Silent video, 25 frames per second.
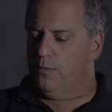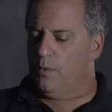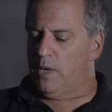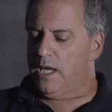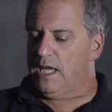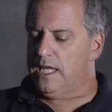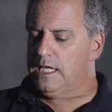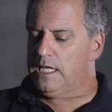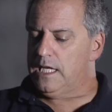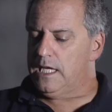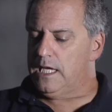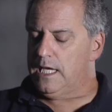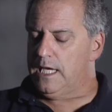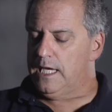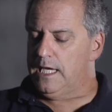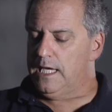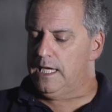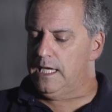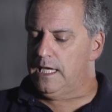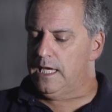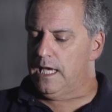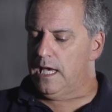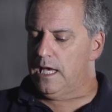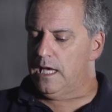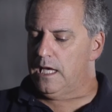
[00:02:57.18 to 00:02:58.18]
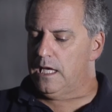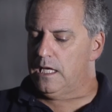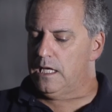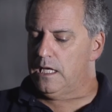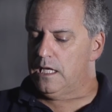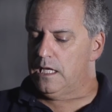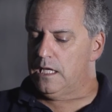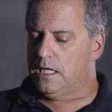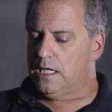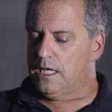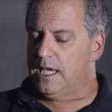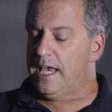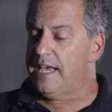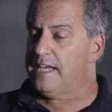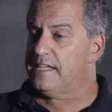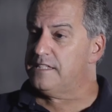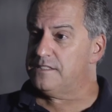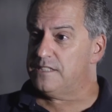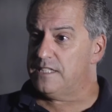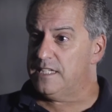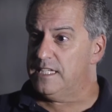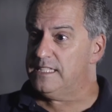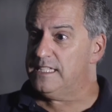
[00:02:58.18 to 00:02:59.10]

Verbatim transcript: when he, uh, he